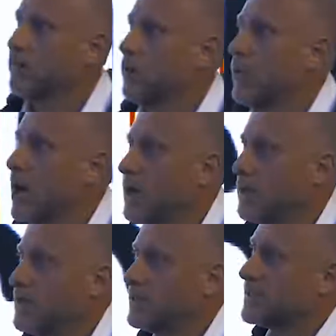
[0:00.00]
on for a
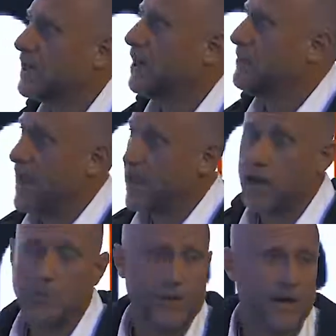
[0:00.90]
while is um,
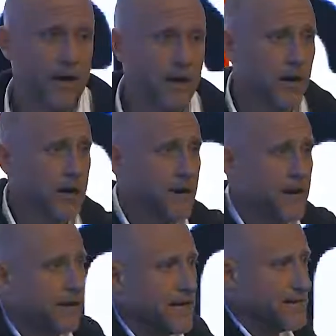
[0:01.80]
ALPR,
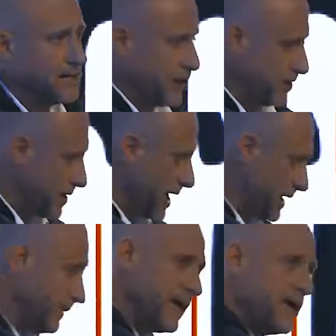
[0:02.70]
automatic license plate
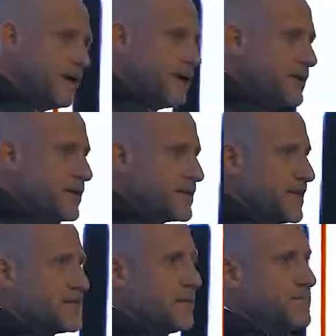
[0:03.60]
tracking. These are
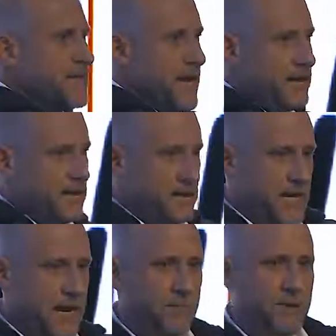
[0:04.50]
systems that
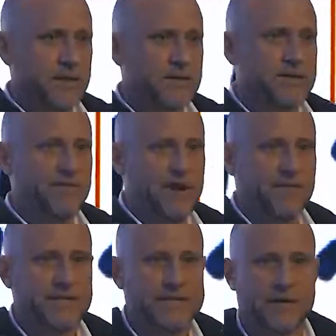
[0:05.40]
take pictures of
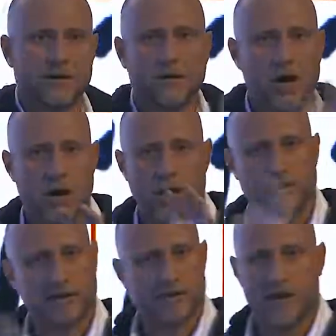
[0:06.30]
every single
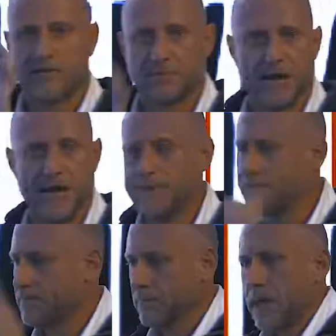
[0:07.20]
car that drives by
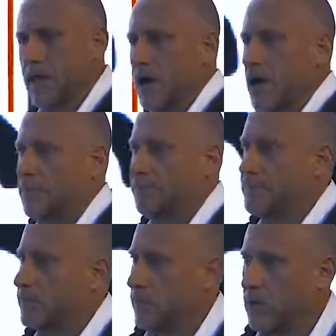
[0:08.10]

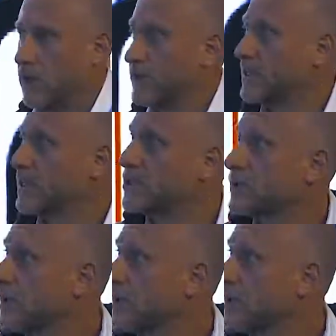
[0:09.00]
um, on a city